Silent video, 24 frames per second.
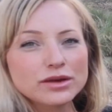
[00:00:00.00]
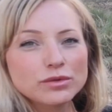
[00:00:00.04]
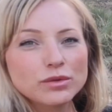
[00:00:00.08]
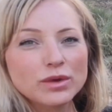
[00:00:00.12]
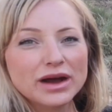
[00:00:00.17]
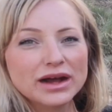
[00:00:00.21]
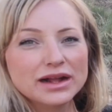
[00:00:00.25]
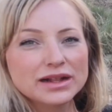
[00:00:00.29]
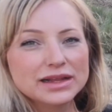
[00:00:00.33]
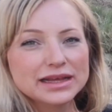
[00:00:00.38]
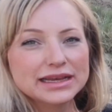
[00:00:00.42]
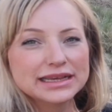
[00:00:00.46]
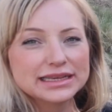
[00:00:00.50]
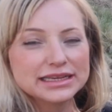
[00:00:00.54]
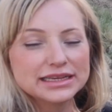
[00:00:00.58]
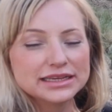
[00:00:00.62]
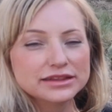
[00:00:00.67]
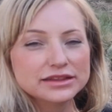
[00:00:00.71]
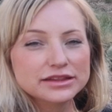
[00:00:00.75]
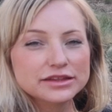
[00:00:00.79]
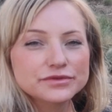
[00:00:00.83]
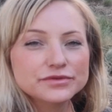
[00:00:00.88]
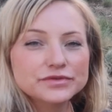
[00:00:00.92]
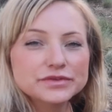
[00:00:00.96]
while I
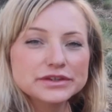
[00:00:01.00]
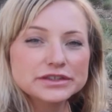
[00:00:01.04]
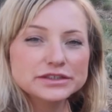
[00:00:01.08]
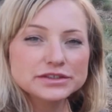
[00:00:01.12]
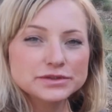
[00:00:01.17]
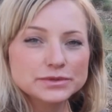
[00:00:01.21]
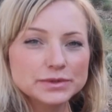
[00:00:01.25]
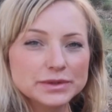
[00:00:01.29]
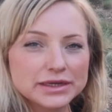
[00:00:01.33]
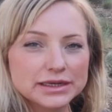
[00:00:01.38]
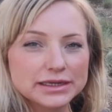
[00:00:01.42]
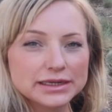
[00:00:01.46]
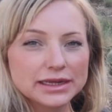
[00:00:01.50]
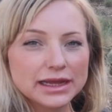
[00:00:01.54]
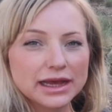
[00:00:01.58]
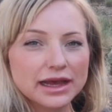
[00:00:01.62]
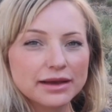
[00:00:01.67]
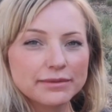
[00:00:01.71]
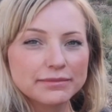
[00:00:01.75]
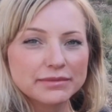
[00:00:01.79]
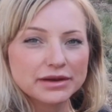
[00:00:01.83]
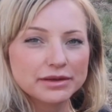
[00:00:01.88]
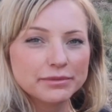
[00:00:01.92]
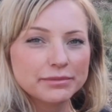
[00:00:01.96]
eat the first one,
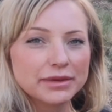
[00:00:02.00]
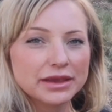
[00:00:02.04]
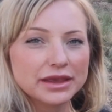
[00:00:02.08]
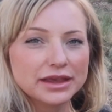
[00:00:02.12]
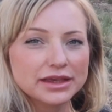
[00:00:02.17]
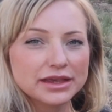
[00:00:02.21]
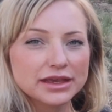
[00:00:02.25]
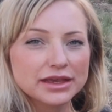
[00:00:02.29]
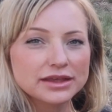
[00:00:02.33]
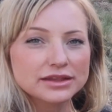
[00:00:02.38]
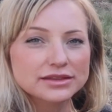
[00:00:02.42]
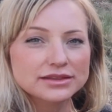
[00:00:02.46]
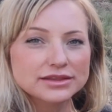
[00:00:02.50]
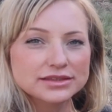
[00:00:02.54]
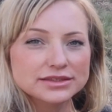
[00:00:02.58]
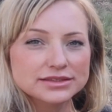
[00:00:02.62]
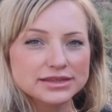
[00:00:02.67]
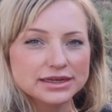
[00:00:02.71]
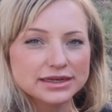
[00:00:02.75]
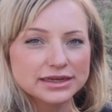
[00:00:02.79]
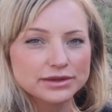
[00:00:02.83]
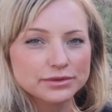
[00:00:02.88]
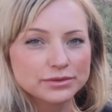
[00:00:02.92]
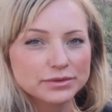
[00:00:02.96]
I'm gonna make the
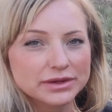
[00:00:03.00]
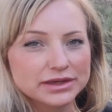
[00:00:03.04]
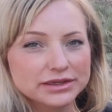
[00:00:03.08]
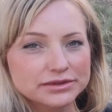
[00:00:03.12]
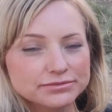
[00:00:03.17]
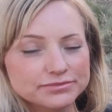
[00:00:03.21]
second one.